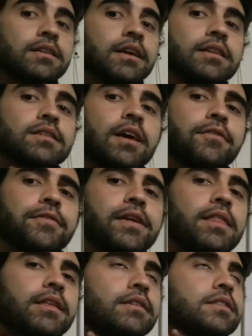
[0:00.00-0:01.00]
yes, I
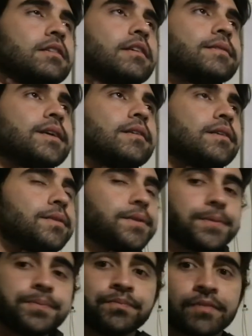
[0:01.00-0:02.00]
feel thirsty,
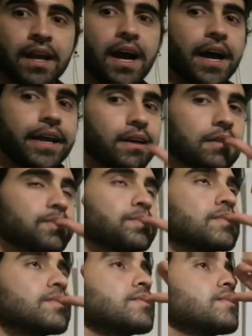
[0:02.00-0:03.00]
I
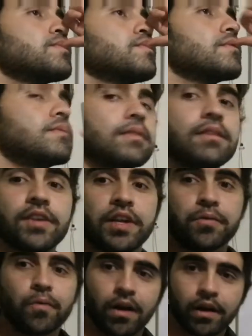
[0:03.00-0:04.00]

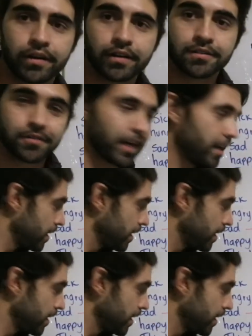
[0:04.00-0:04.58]
drink water, right?